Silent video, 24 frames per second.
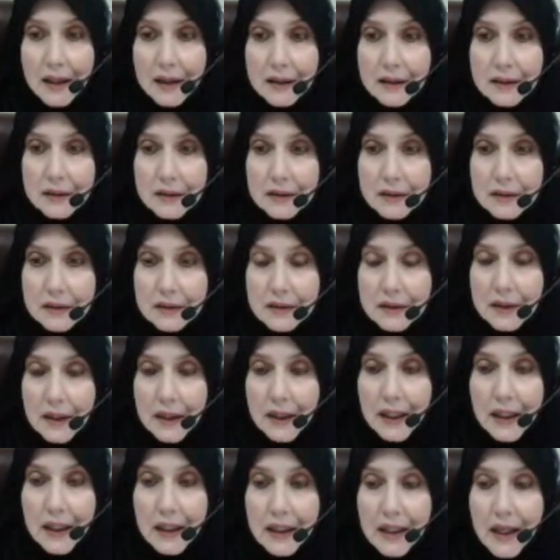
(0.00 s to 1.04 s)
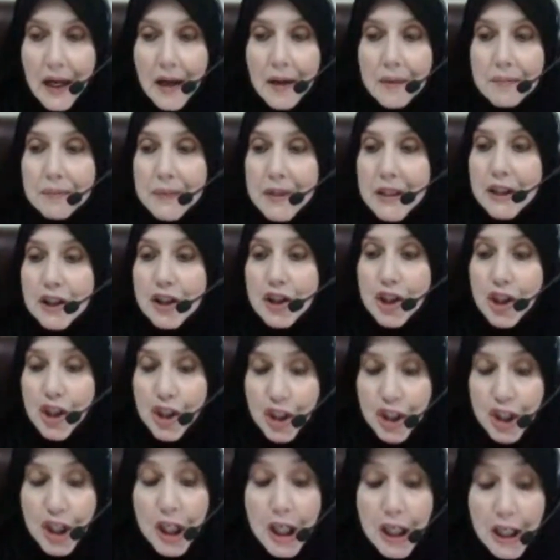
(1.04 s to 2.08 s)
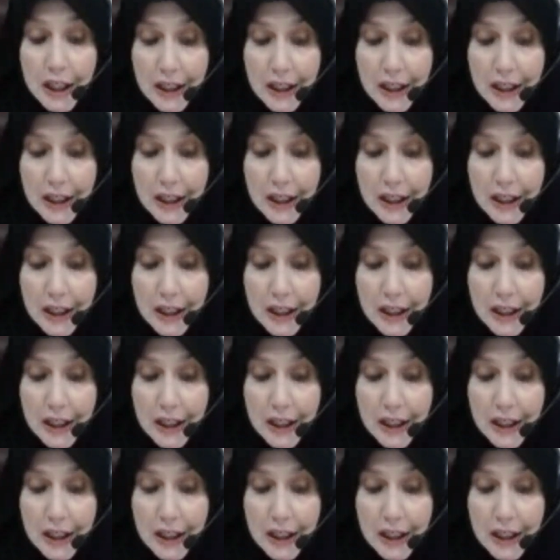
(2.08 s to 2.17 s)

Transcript: Hiya. Hiya